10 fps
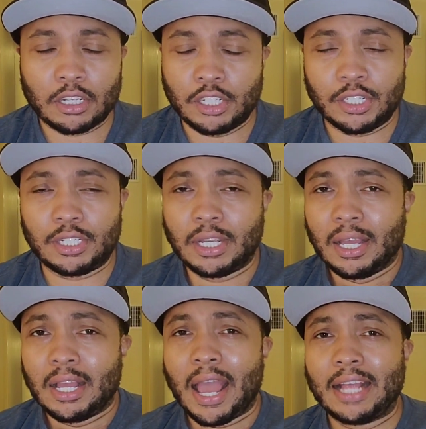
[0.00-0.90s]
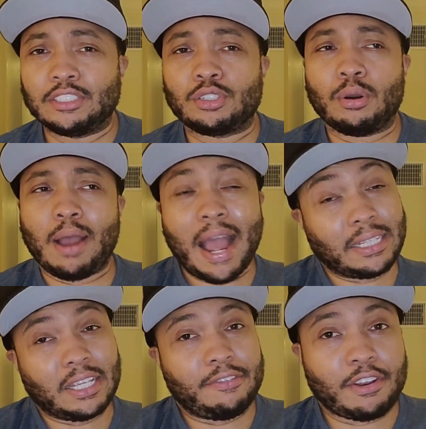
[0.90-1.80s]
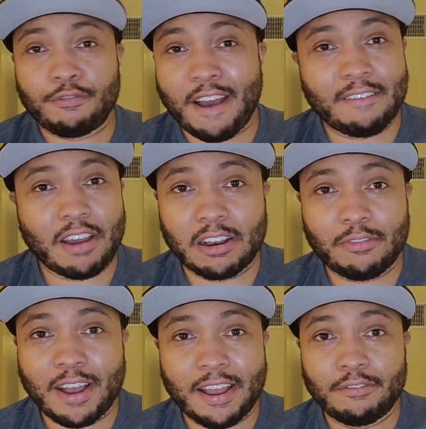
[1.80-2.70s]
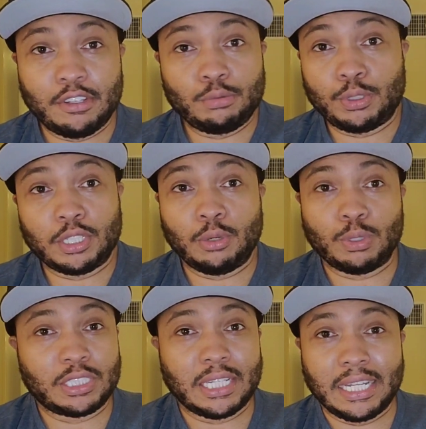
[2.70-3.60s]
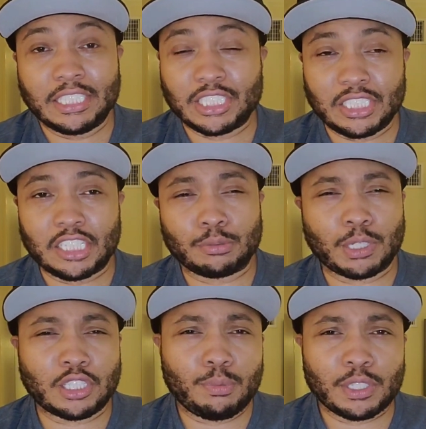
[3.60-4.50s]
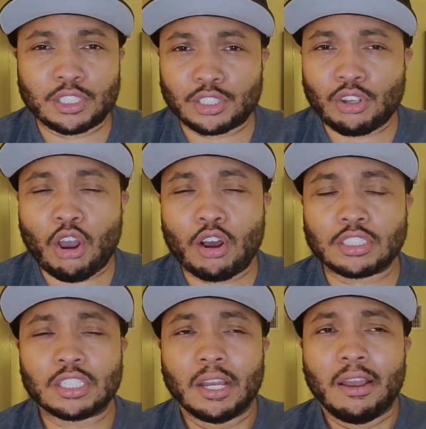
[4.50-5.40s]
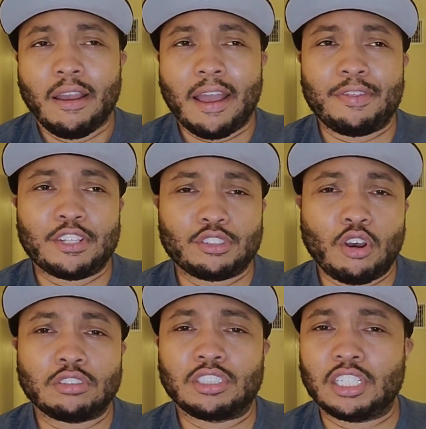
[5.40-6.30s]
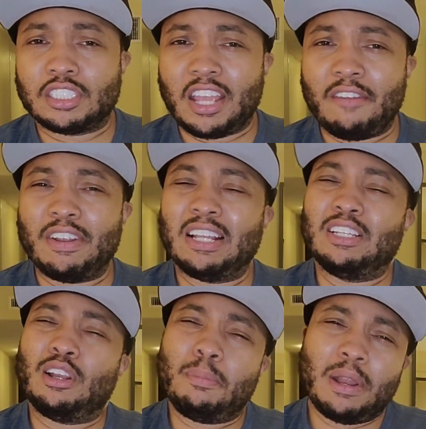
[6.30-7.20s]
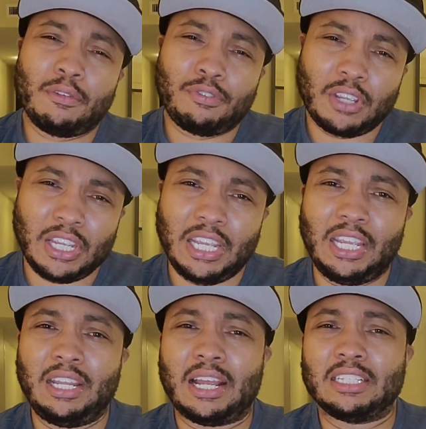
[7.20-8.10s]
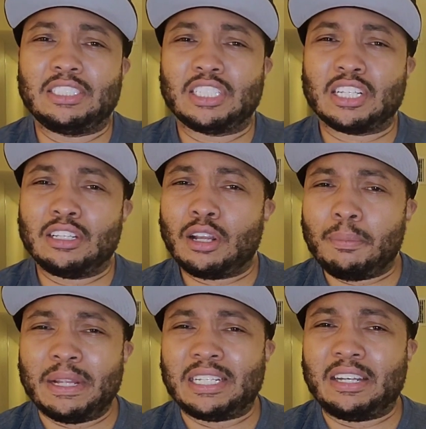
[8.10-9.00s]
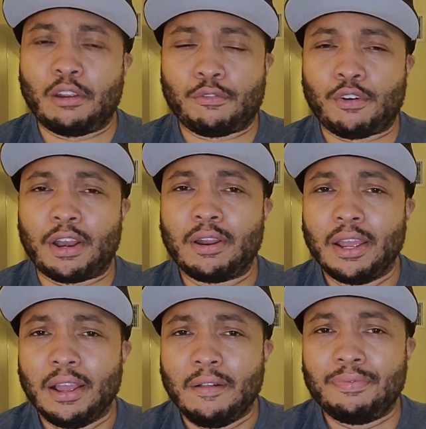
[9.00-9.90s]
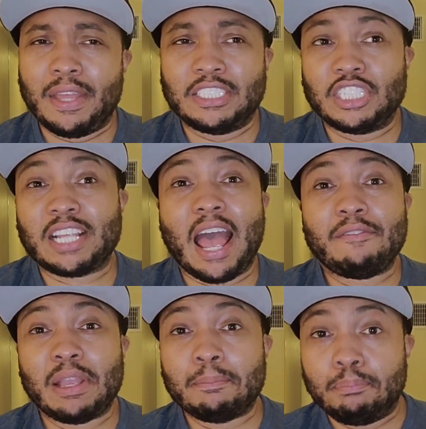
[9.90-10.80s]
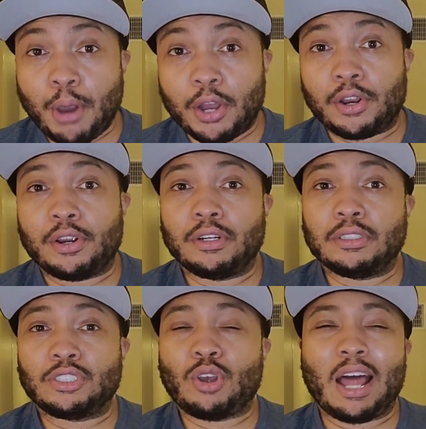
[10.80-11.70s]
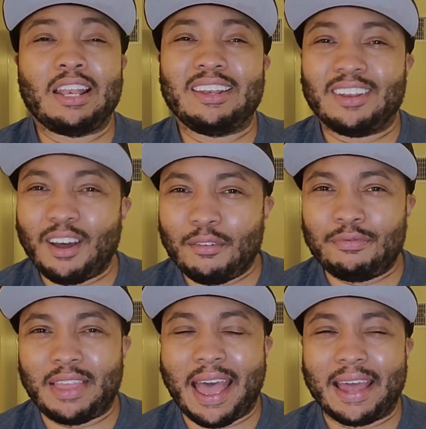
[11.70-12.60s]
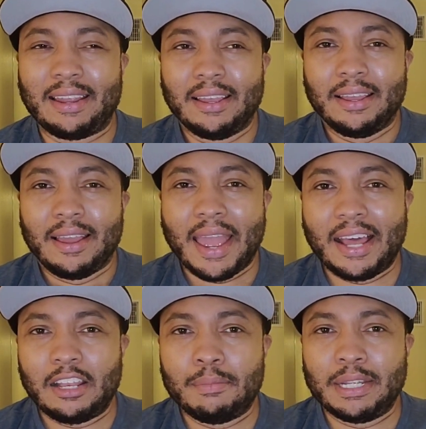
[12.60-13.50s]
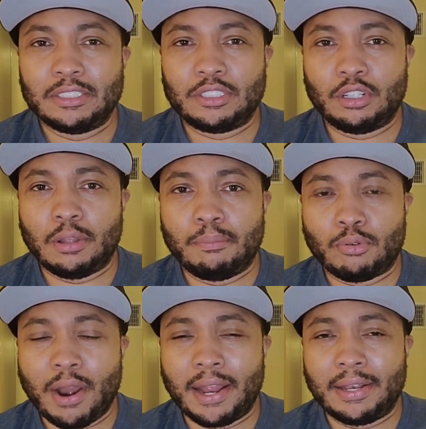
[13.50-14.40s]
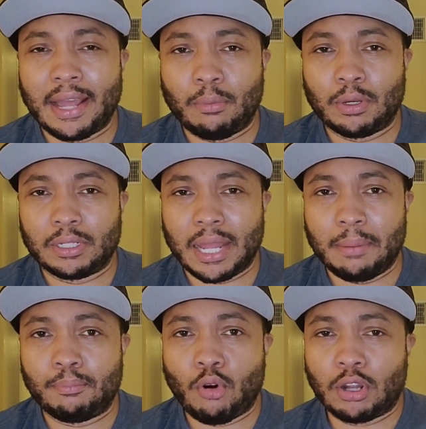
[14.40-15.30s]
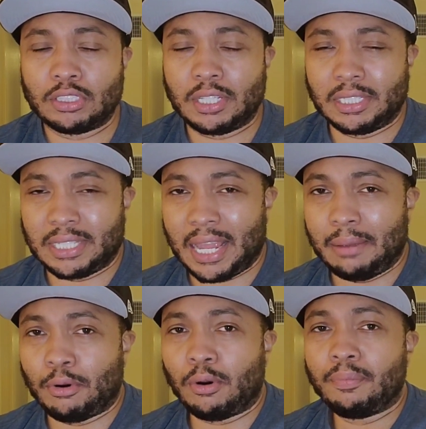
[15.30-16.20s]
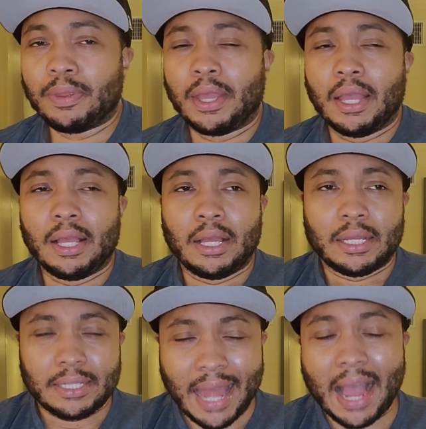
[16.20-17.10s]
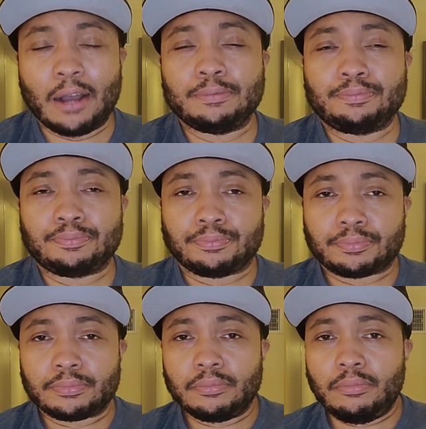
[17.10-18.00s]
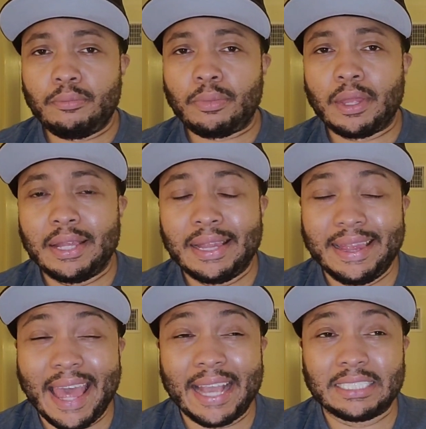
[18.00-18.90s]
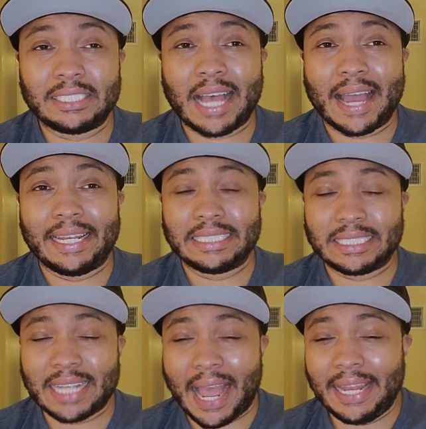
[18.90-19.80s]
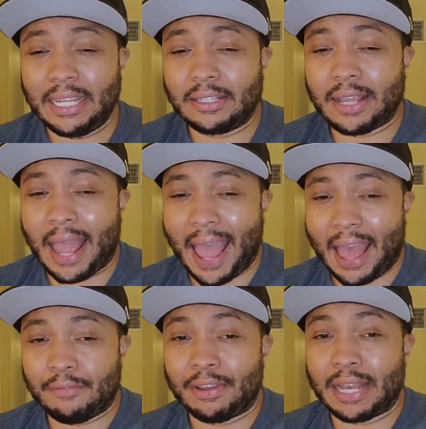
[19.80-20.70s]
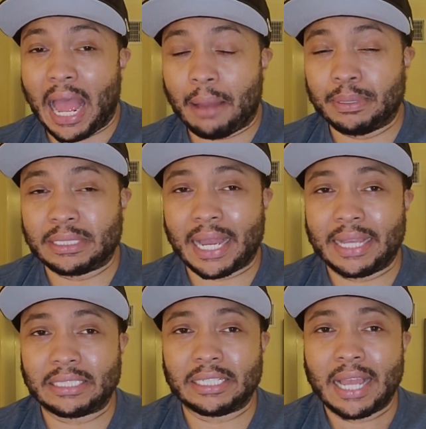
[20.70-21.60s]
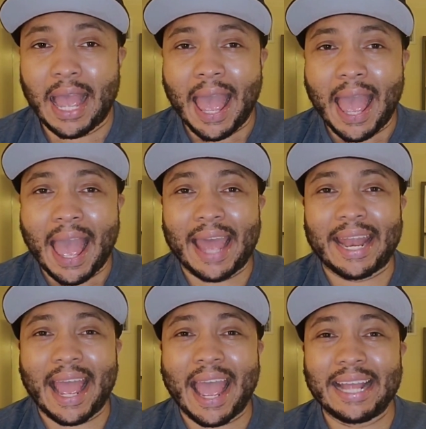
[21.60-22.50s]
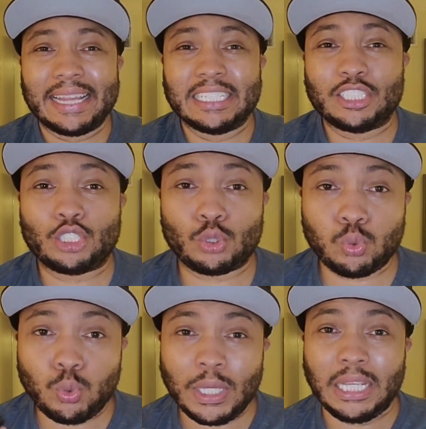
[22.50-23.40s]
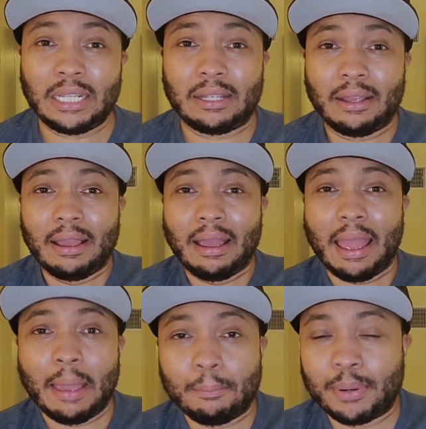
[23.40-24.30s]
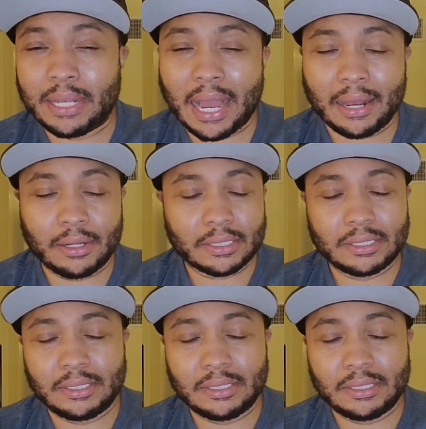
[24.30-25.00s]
good, and so I had to give it a 5 out of 5. It was delicious, especially with the sauce, and the sauce just gave it a little bit of heat and just a little bit different than just having butter. So I love that element to the bread that what they brought to the table. Now, next, I decided to have an appetizer, and I had the sweet empanada.